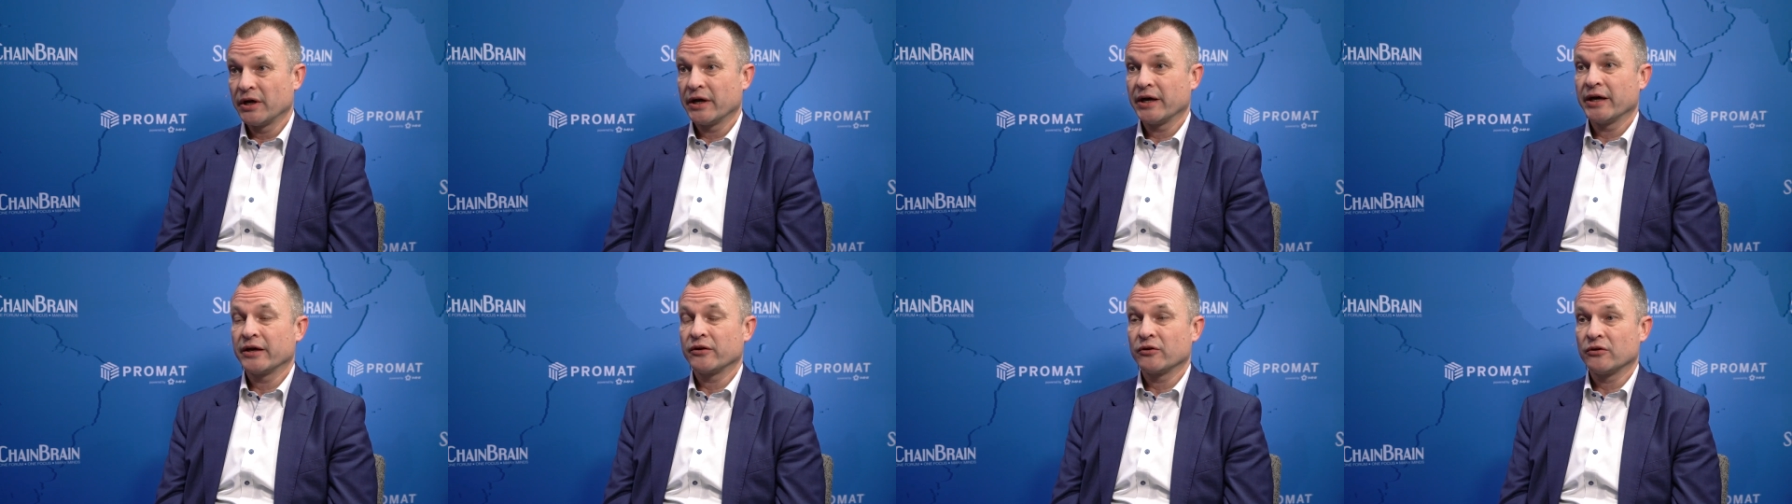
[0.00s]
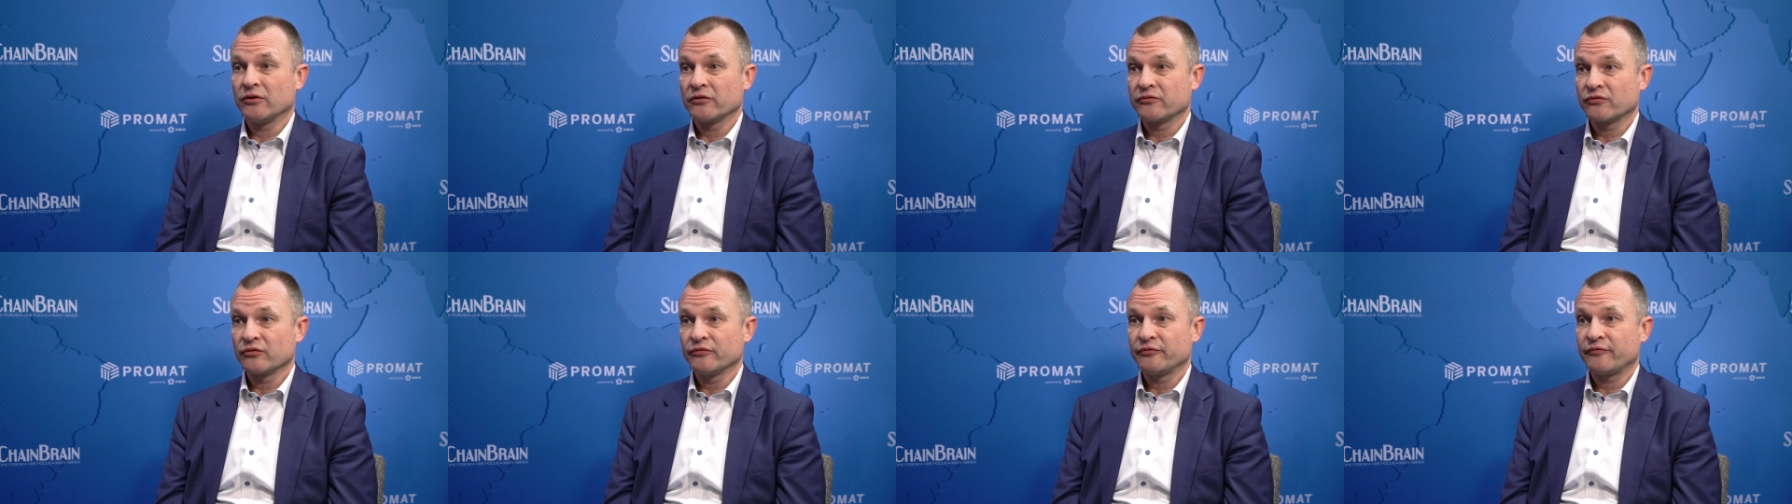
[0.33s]
and
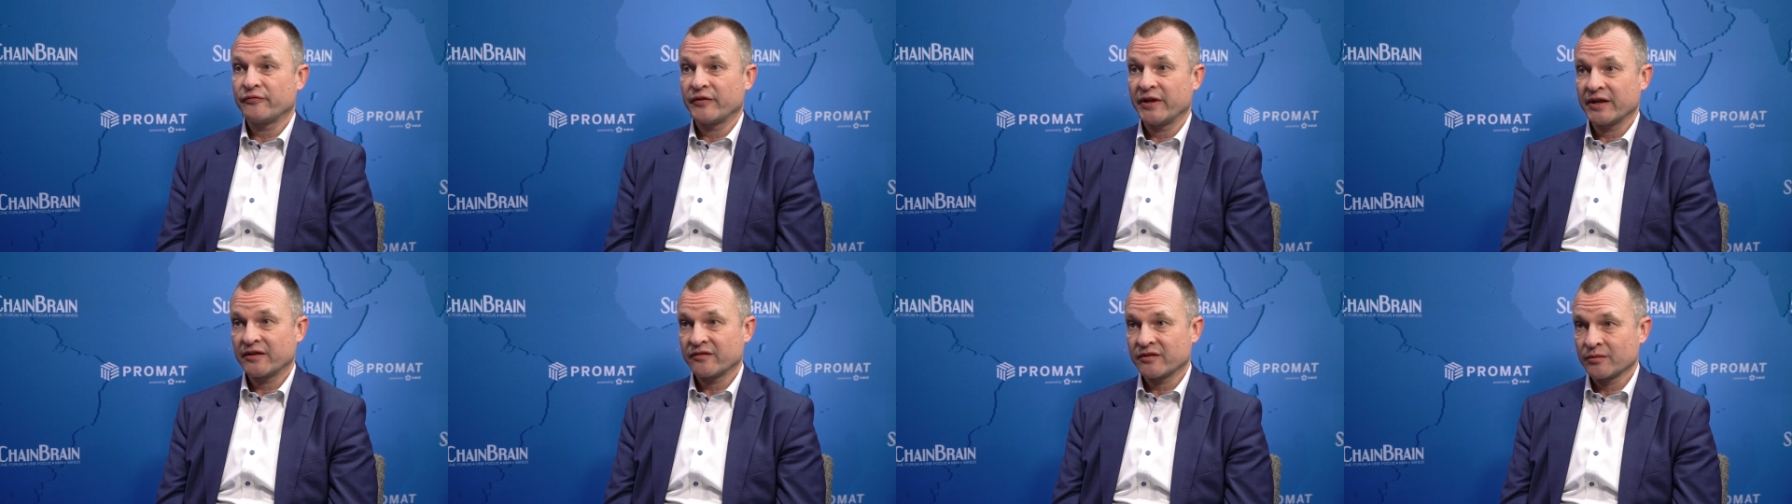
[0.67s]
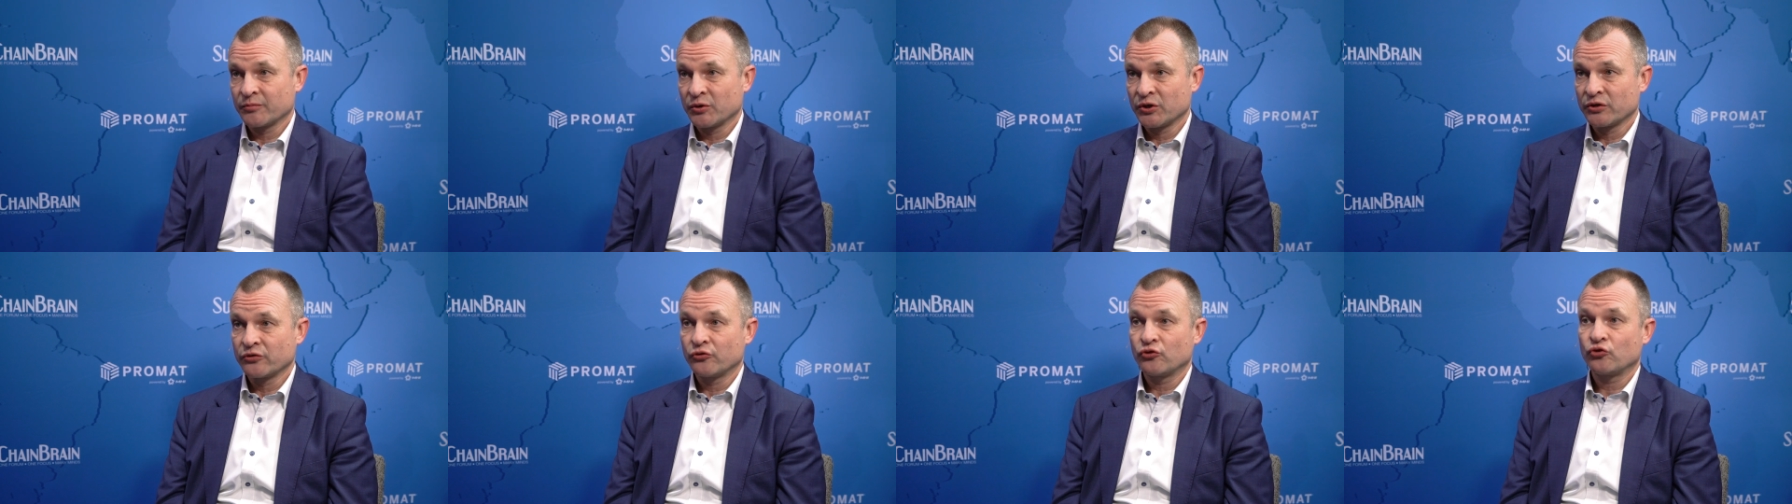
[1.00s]
also
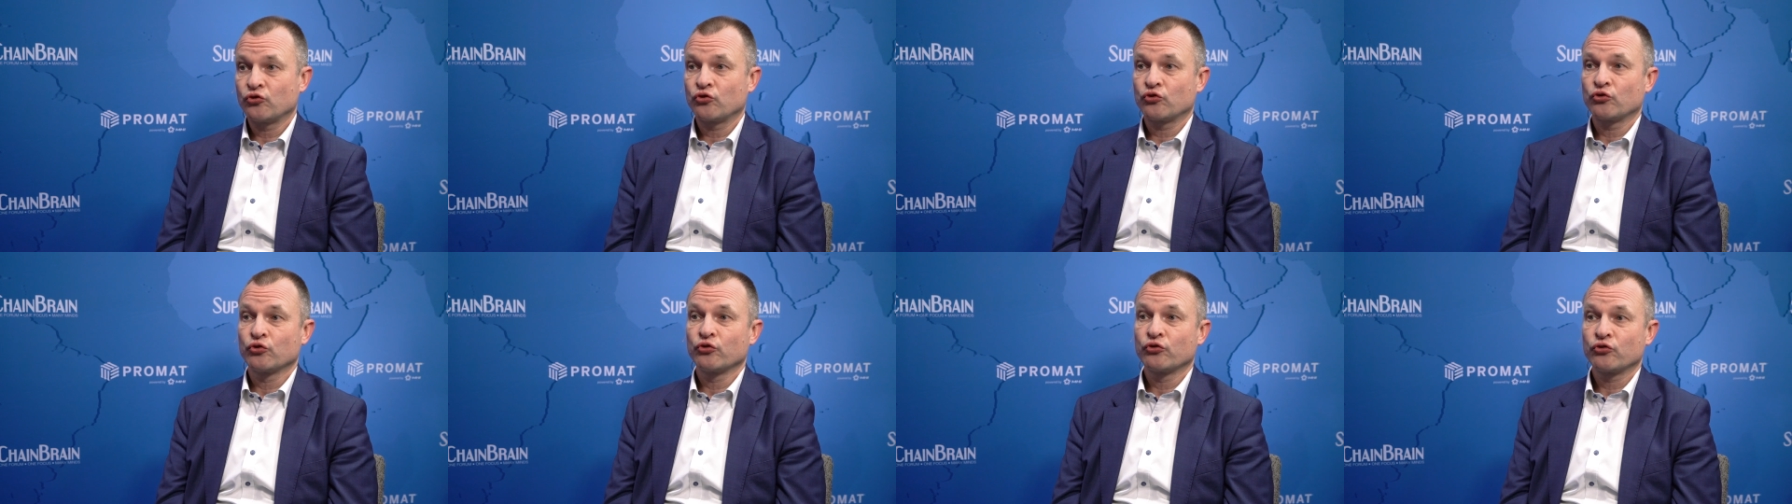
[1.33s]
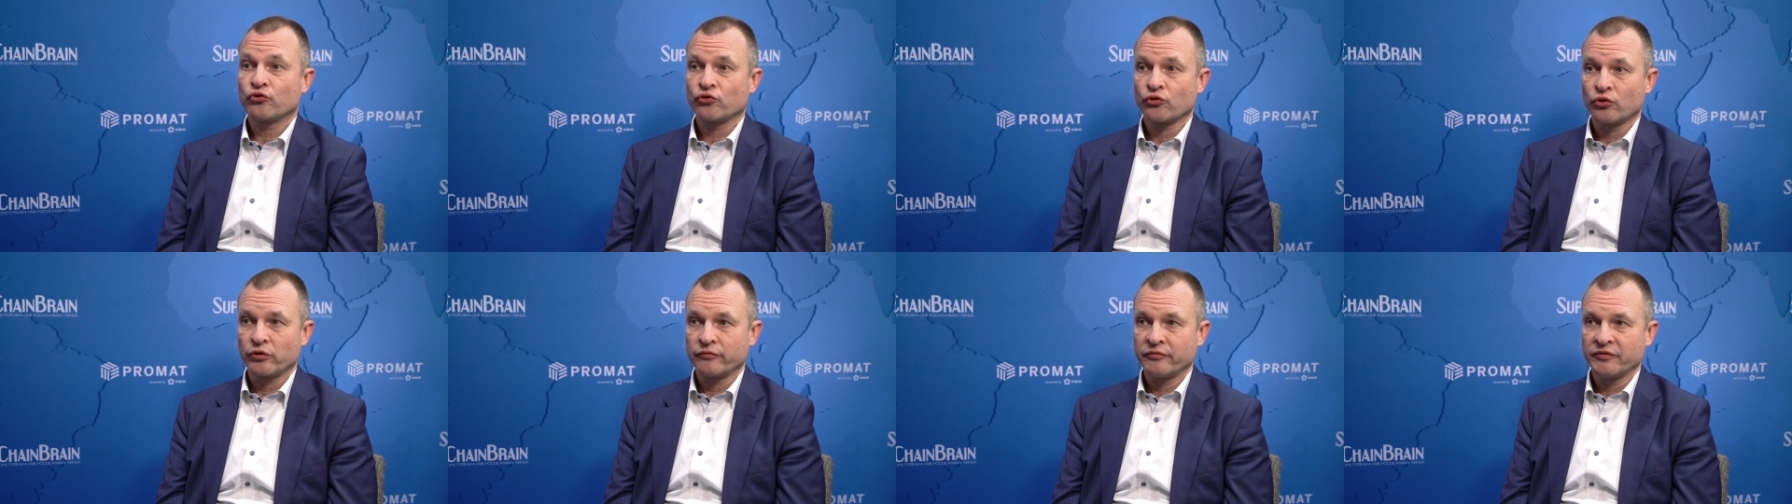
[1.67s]
flexible to
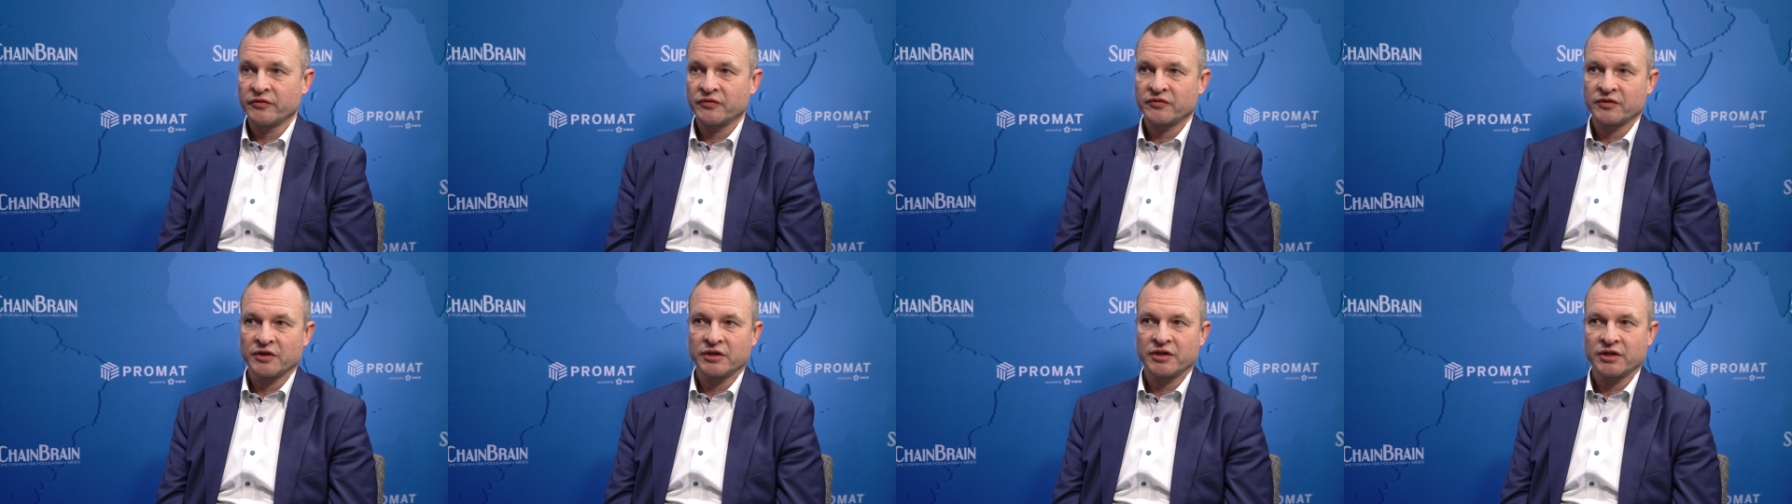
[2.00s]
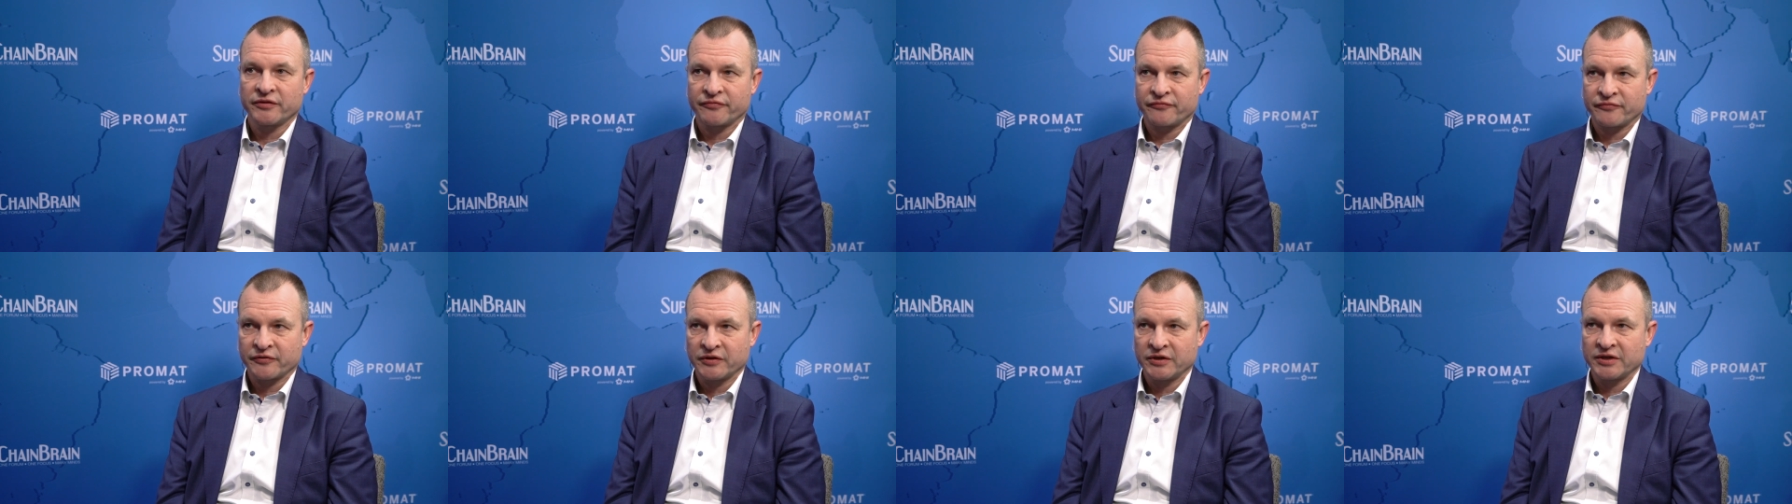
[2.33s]
service the
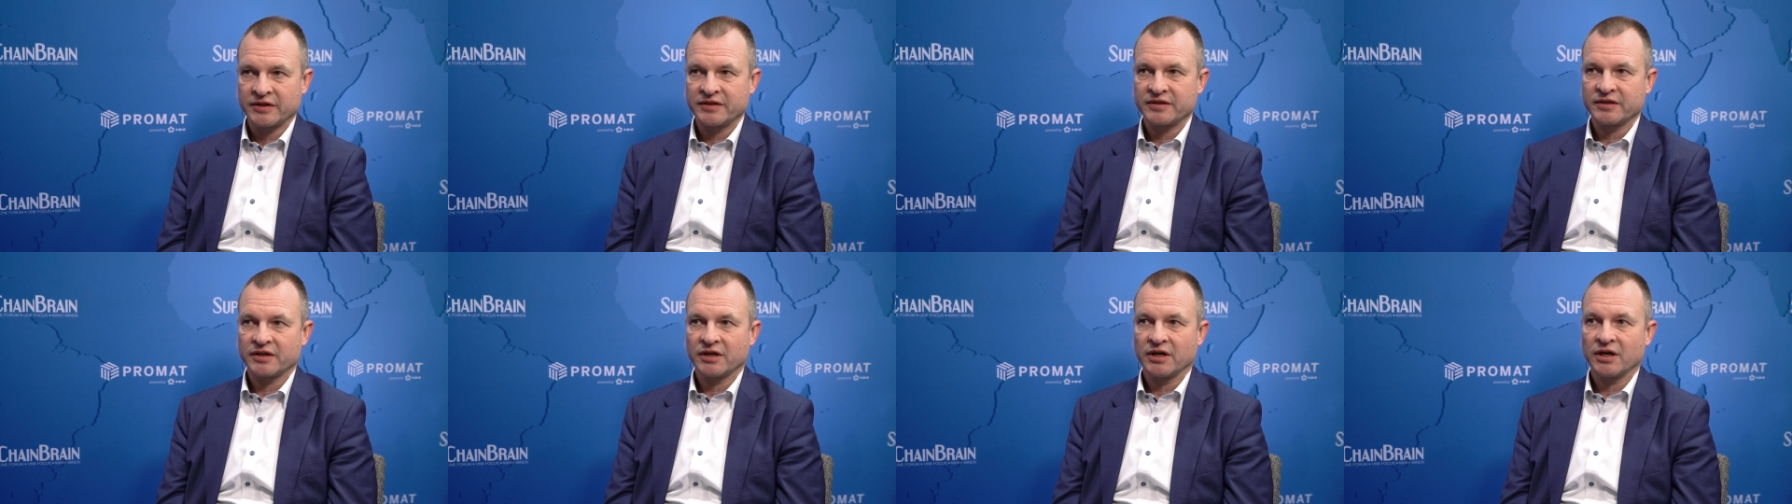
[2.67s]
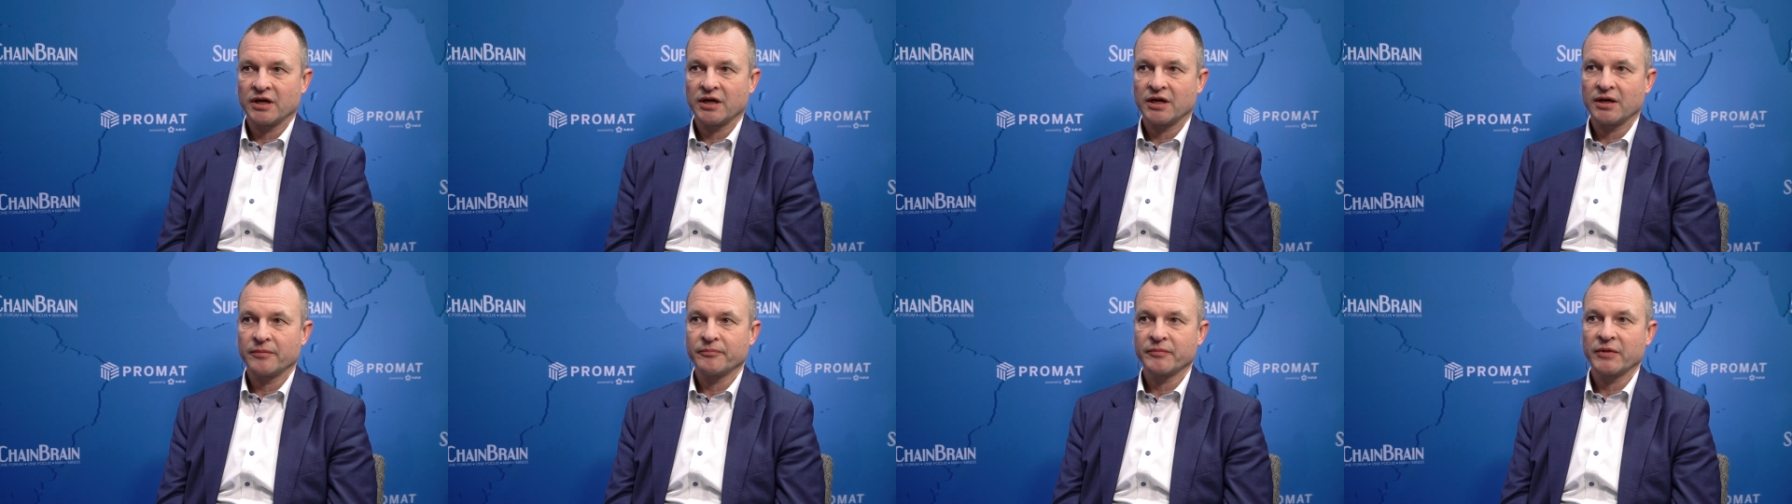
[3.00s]
different
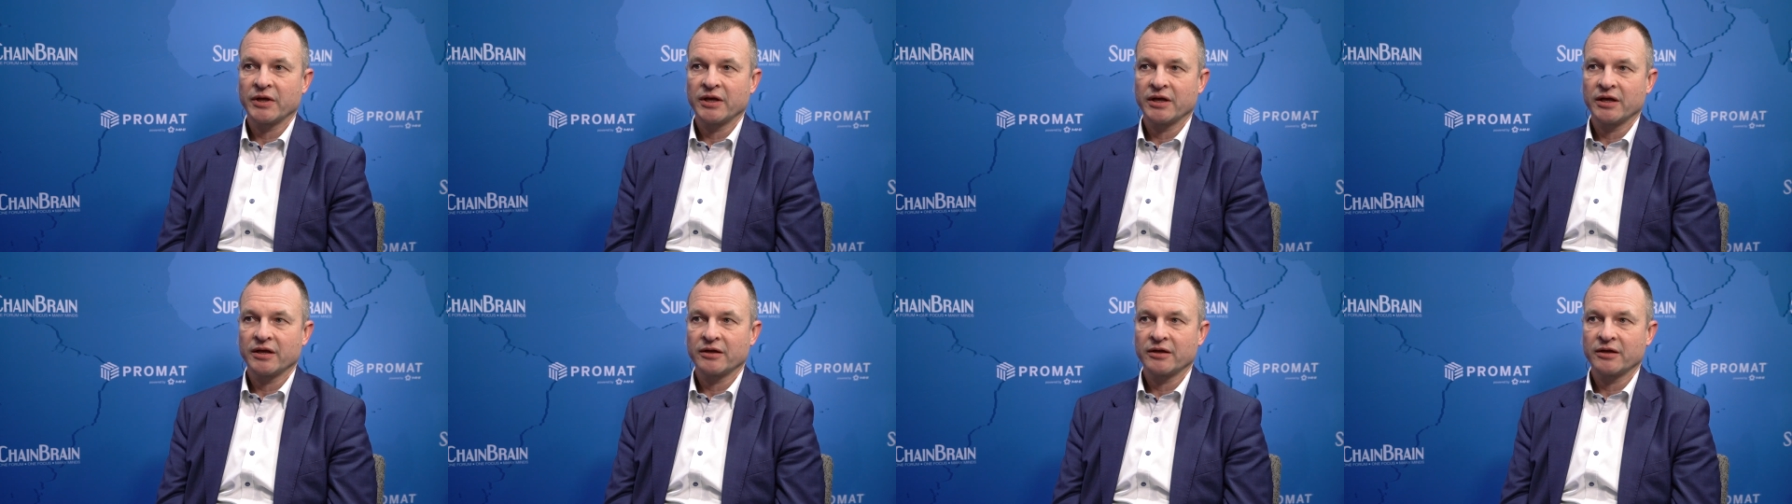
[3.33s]
um,